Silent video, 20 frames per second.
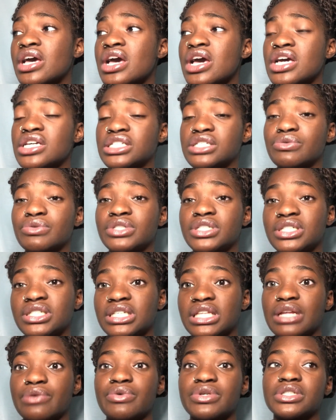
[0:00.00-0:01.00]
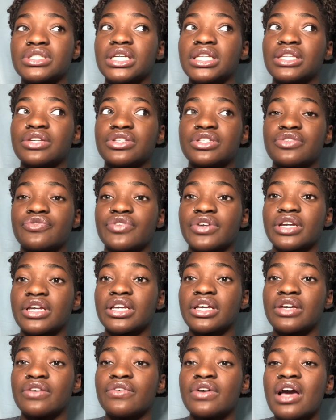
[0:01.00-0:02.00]
So when she said there was nothing to
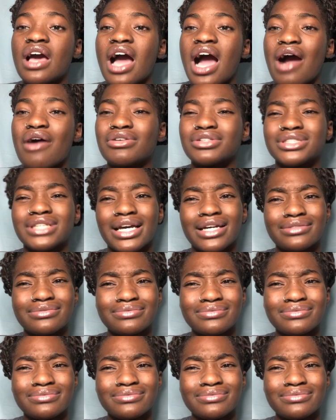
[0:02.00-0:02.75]
forgive, I was like,